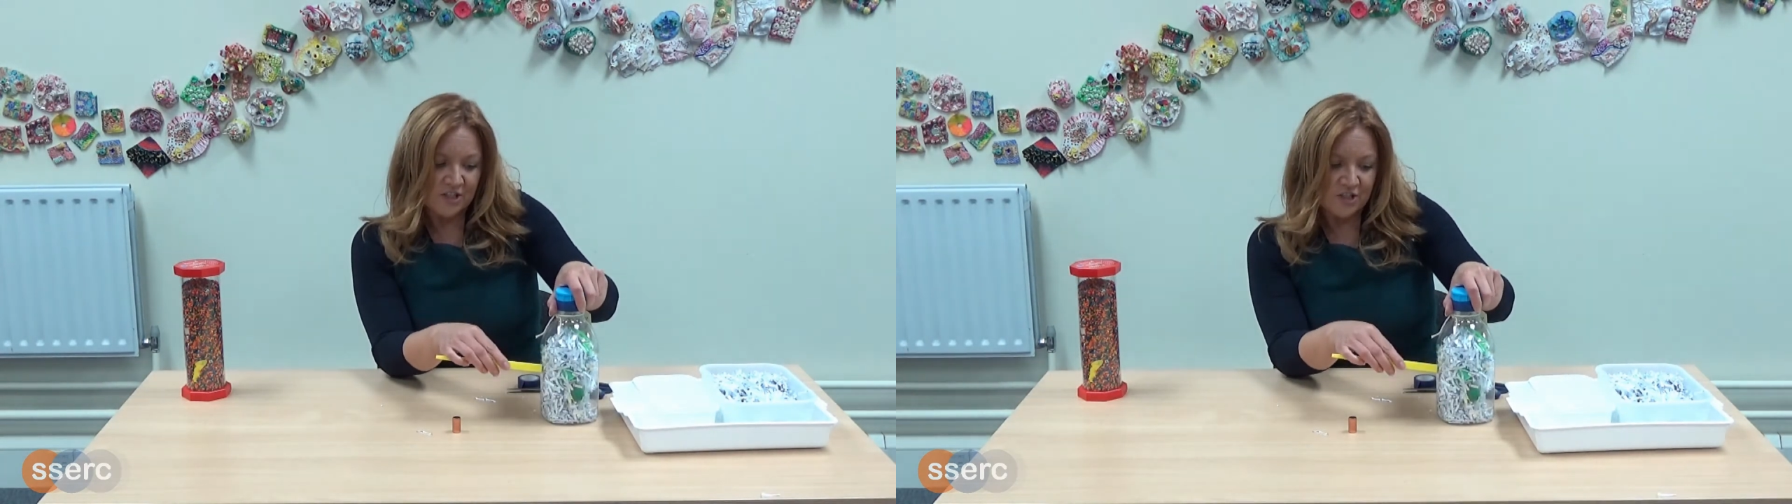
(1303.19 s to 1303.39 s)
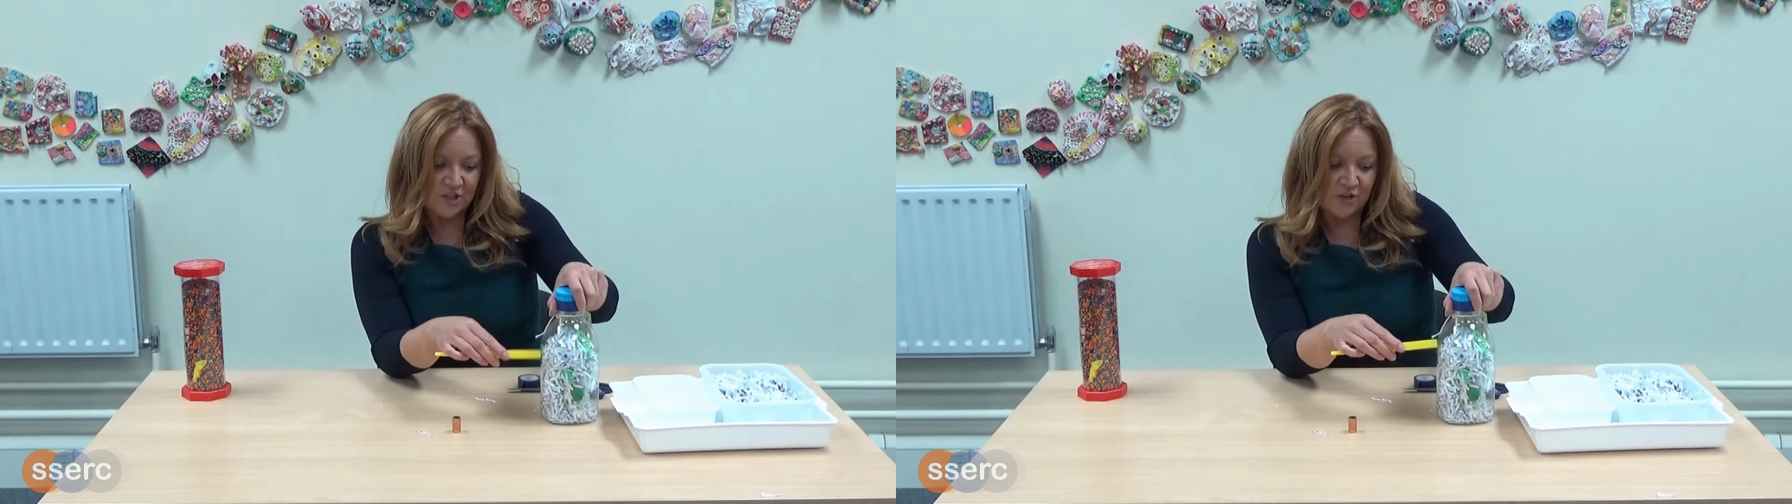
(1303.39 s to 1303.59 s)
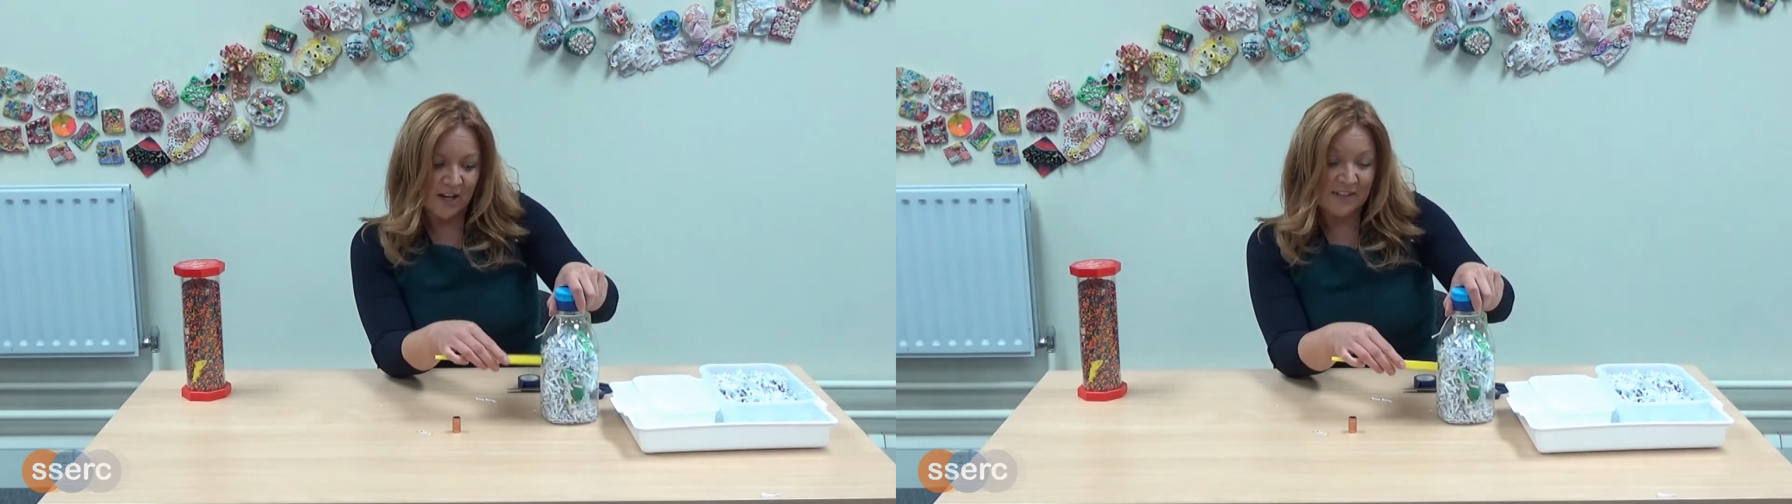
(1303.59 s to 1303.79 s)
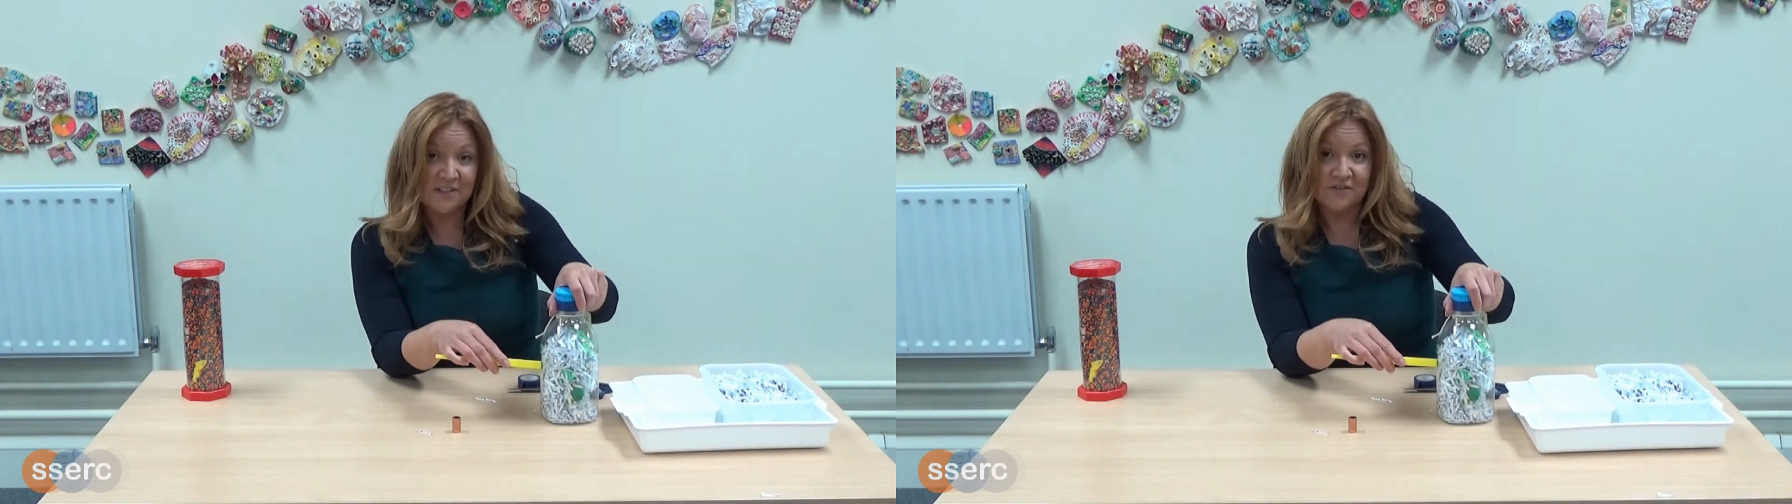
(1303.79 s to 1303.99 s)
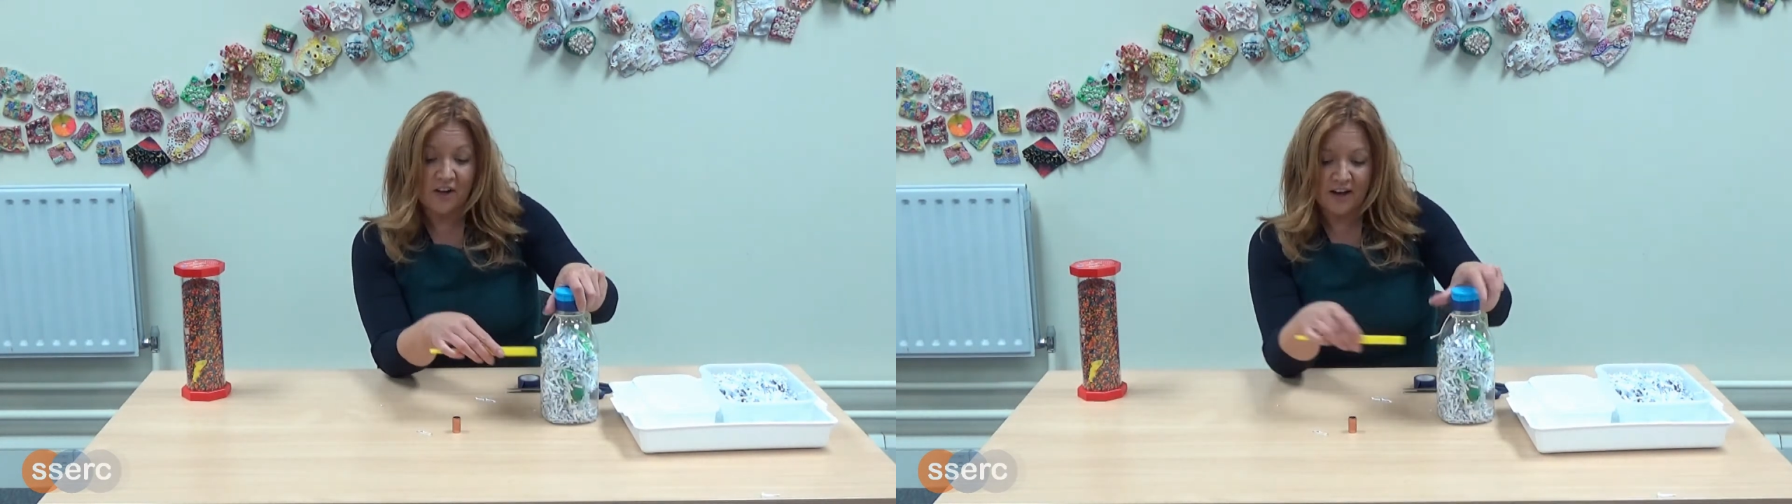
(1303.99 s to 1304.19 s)
to
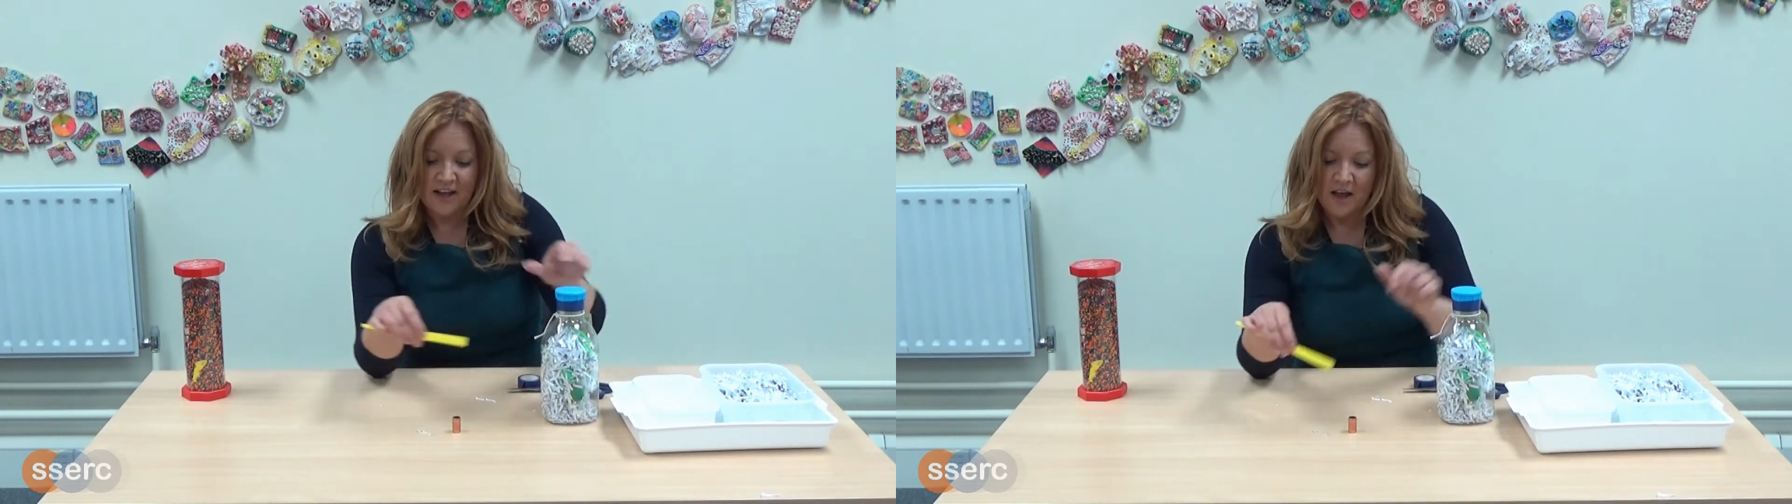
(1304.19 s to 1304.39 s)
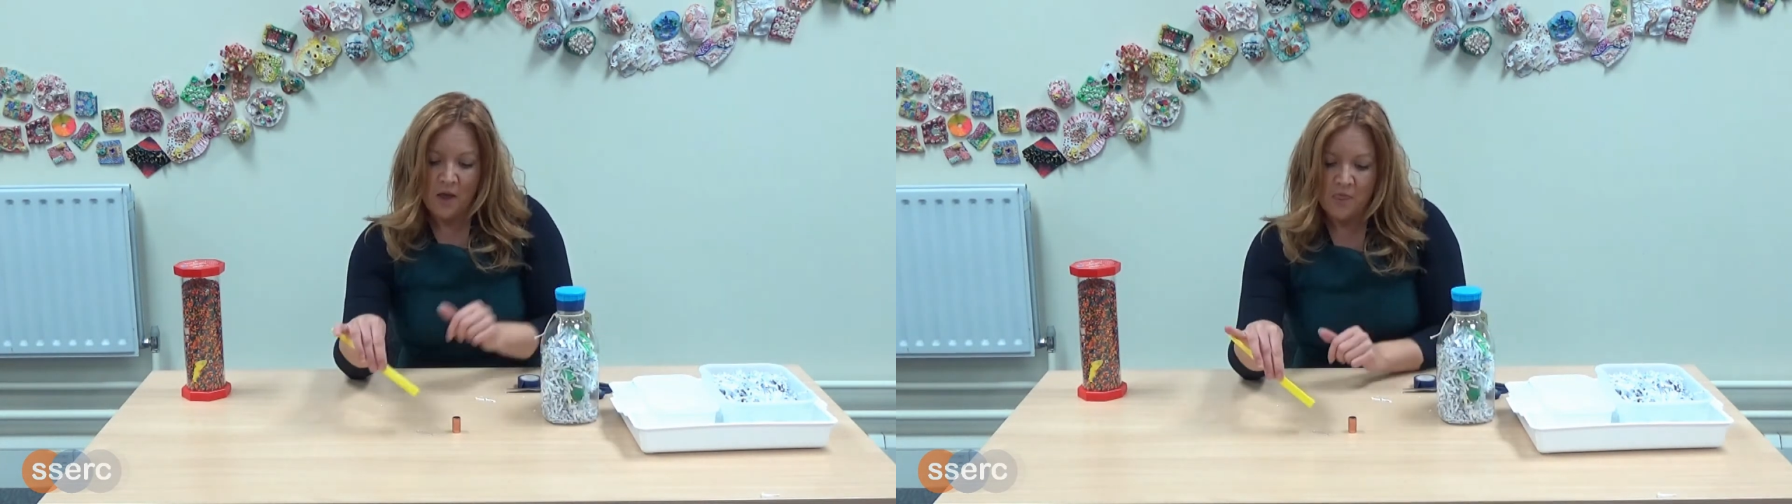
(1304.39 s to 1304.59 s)
identify